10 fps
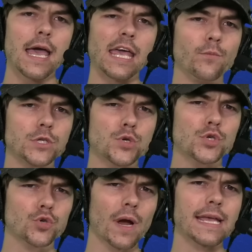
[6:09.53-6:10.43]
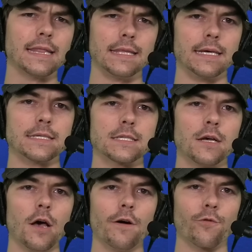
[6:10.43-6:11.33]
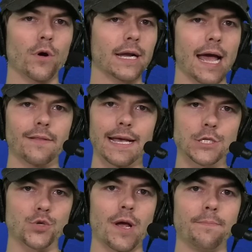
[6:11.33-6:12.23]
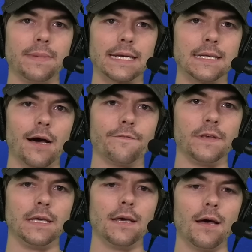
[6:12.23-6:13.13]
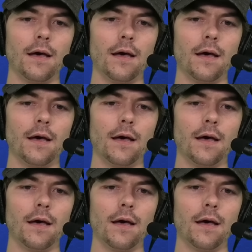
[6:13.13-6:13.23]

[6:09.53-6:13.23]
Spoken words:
in which you trade this for a guy like Trent McDuffie.